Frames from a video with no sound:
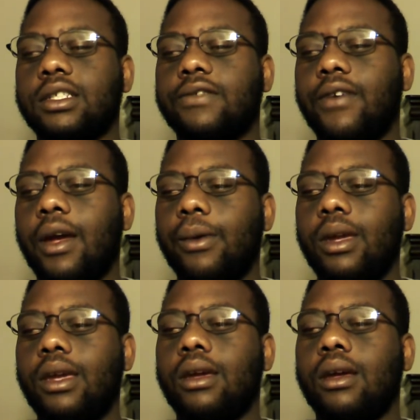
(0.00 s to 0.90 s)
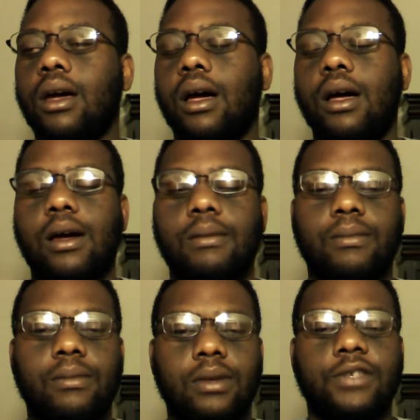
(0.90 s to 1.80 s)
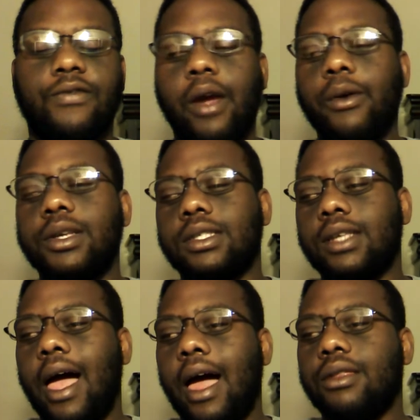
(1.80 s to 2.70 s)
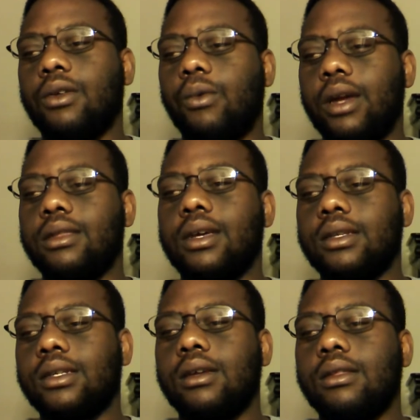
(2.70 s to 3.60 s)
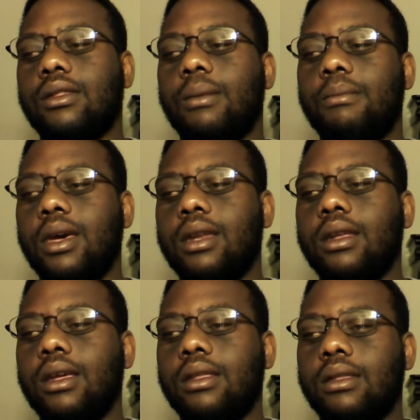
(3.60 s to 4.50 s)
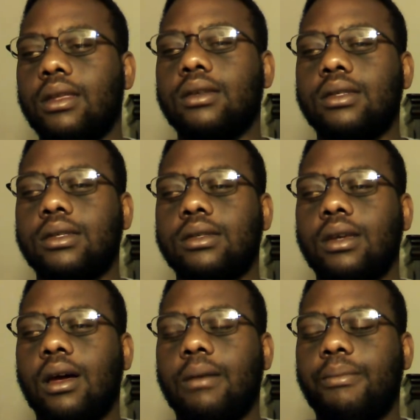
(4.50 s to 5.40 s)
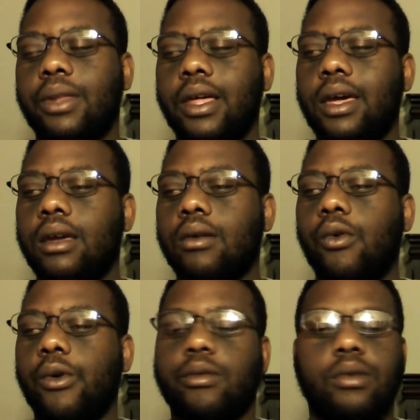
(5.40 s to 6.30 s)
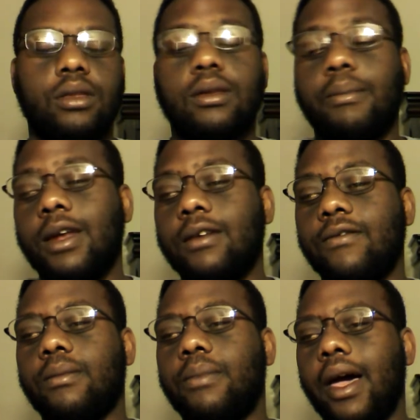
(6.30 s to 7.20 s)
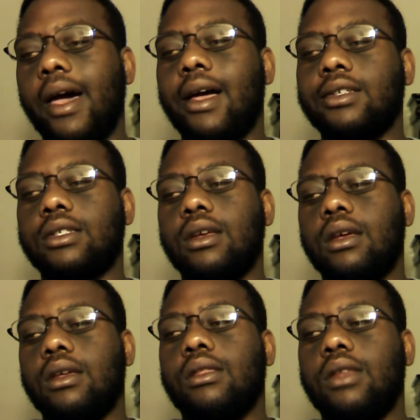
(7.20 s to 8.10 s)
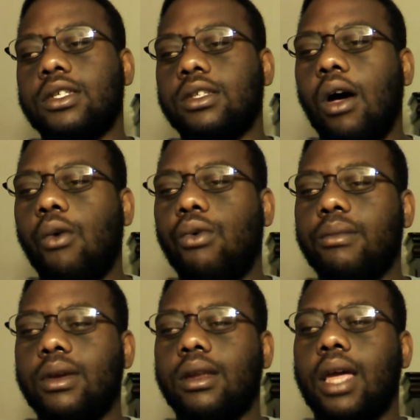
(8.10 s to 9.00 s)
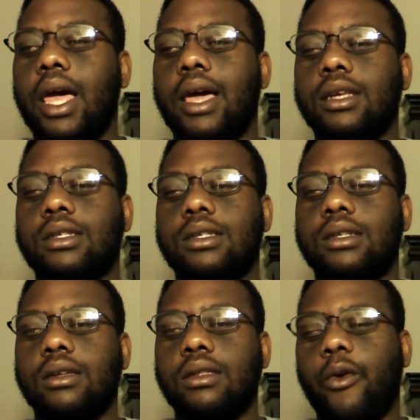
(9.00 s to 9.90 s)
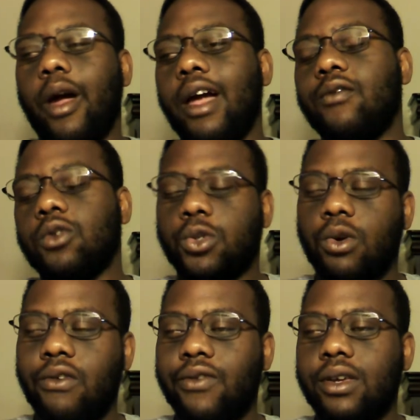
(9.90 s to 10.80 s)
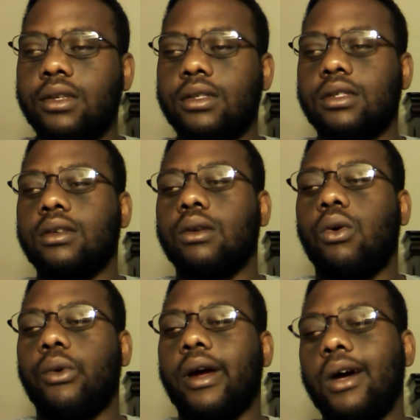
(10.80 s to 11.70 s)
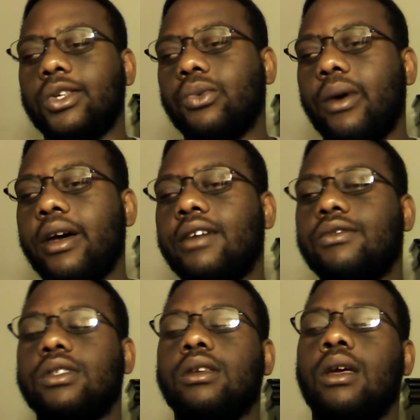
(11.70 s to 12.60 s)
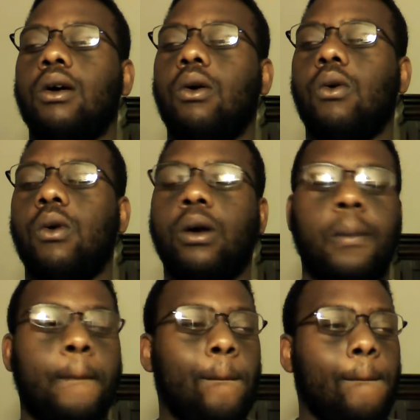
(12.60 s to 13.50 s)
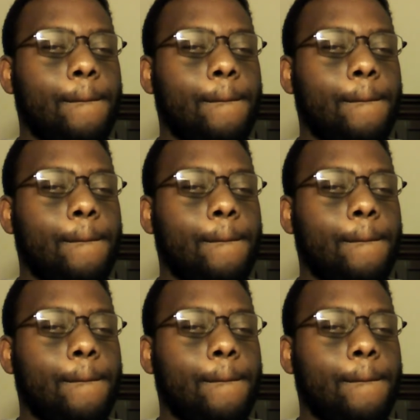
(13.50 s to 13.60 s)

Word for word: It's very um, it's very sad the way that the men in this uh, play or the men of the past, they saw women as their either trophies or housewives or